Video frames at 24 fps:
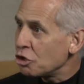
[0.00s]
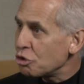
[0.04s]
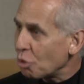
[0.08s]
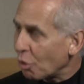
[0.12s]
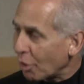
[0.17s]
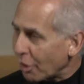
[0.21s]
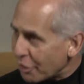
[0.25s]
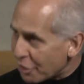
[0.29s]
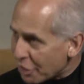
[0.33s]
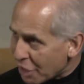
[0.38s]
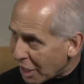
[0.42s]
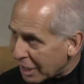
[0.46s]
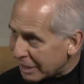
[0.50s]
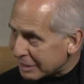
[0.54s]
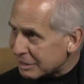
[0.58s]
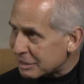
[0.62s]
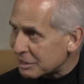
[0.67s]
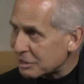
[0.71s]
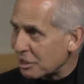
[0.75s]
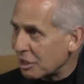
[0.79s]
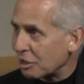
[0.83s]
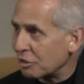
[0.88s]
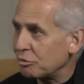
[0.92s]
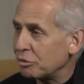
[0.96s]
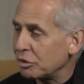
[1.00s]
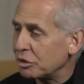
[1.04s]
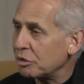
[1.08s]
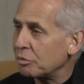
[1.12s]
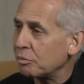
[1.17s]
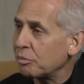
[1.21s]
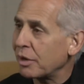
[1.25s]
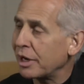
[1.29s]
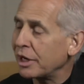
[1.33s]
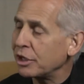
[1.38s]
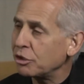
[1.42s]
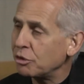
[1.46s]
You are not stuck with the
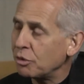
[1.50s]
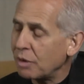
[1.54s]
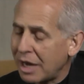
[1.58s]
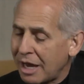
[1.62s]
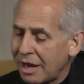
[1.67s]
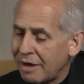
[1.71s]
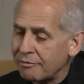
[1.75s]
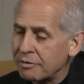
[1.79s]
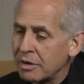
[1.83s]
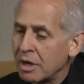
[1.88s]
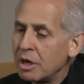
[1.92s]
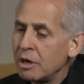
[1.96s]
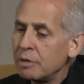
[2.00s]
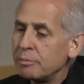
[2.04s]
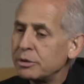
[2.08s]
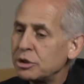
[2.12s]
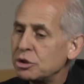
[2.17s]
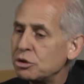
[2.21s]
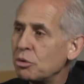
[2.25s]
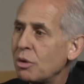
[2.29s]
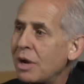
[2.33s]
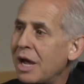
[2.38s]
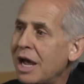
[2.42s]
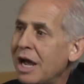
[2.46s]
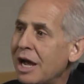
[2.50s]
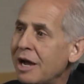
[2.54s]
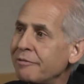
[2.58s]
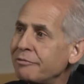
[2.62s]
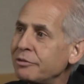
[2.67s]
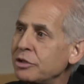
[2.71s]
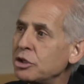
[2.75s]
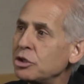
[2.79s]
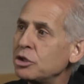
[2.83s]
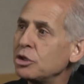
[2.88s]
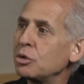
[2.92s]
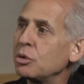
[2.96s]
brain you have, but you
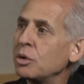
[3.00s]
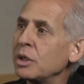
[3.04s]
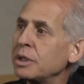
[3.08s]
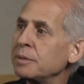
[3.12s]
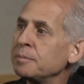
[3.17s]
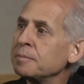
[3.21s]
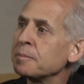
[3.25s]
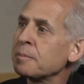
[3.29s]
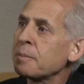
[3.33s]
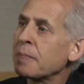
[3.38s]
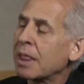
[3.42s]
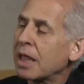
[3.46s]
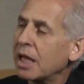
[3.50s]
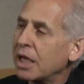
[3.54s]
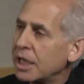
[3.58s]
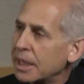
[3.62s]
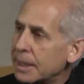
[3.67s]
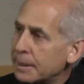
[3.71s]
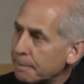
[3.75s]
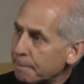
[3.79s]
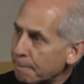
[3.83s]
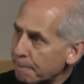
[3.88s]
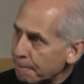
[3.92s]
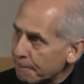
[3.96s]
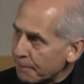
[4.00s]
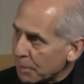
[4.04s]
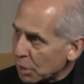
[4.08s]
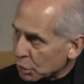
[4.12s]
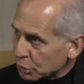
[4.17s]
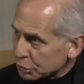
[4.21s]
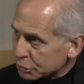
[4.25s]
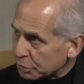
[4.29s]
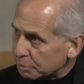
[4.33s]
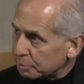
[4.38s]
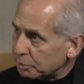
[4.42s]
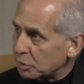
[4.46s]
have to do it in
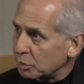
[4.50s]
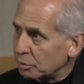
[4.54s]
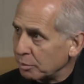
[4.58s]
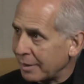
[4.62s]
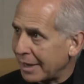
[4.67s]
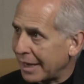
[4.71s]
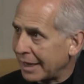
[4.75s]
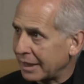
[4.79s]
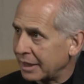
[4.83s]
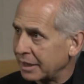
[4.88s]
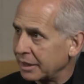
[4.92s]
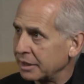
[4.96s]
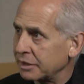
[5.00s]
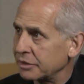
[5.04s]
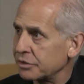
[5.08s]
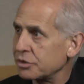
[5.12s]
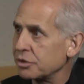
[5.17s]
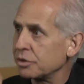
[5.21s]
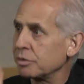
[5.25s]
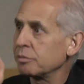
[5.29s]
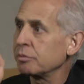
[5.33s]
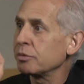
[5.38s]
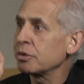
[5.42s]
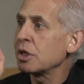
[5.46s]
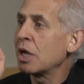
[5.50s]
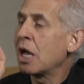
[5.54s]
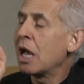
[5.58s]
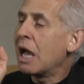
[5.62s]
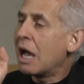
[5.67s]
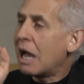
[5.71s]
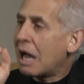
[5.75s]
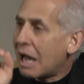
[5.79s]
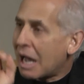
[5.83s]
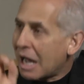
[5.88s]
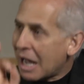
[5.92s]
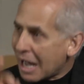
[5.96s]
multiple mechanisms,
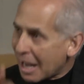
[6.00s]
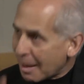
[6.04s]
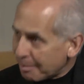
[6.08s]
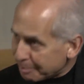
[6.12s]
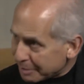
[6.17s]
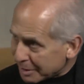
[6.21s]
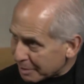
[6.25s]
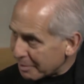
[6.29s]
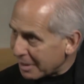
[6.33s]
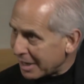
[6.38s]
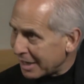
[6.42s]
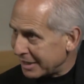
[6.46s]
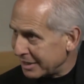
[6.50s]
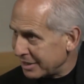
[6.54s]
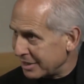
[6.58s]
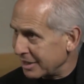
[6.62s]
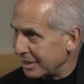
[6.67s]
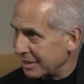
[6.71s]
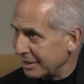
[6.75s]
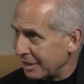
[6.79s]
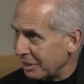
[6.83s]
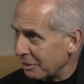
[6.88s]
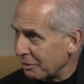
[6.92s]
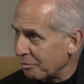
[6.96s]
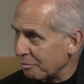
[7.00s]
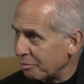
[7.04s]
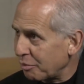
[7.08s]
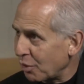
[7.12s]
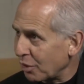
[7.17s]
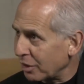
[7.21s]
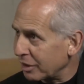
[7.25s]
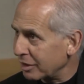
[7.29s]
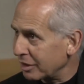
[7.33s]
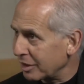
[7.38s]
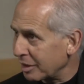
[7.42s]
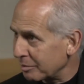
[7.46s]
optimizing their
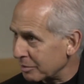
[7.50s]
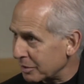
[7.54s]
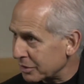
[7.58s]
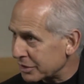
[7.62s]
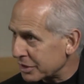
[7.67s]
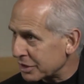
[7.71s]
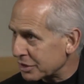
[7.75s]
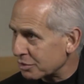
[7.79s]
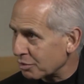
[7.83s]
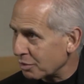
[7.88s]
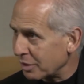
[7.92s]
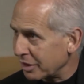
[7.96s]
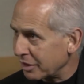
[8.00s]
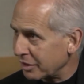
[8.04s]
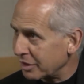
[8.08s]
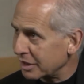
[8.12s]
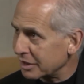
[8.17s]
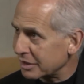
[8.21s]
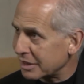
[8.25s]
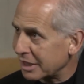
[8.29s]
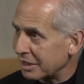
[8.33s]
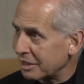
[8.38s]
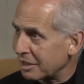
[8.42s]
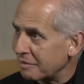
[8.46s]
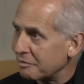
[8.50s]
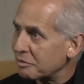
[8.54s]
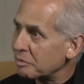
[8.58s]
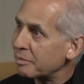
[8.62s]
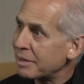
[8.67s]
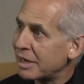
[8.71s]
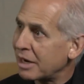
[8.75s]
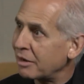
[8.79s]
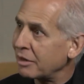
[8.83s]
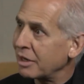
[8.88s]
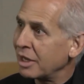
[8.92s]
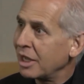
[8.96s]
important numbers. It's one of the things I love
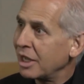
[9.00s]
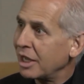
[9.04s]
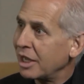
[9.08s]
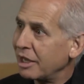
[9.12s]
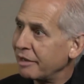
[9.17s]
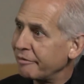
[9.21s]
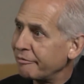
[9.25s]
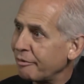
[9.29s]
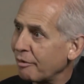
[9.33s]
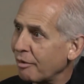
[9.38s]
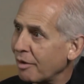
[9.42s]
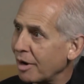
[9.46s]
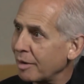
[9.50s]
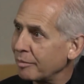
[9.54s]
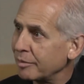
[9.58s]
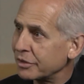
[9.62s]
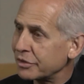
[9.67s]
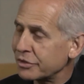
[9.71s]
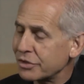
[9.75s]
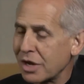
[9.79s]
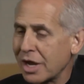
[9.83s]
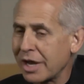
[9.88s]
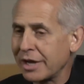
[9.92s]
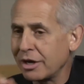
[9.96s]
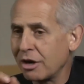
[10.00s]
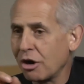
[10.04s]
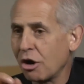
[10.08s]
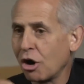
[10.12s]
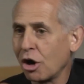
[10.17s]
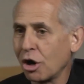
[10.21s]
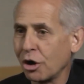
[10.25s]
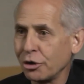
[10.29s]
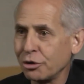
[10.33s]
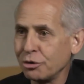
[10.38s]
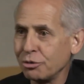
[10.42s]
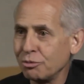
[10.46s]
about A4M. It's not,
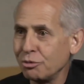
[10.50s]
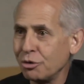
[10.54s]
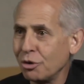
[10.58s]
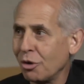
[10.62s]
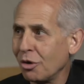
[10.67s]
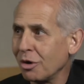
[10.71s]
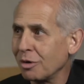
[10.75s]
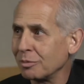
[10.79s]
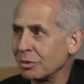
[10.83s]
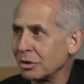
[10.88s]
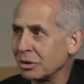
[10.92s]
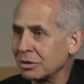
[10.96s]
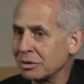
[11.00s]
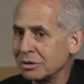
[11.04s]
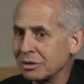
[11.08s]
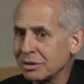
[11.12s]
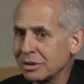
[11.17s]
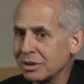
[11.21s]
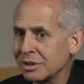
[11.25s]
are you normal?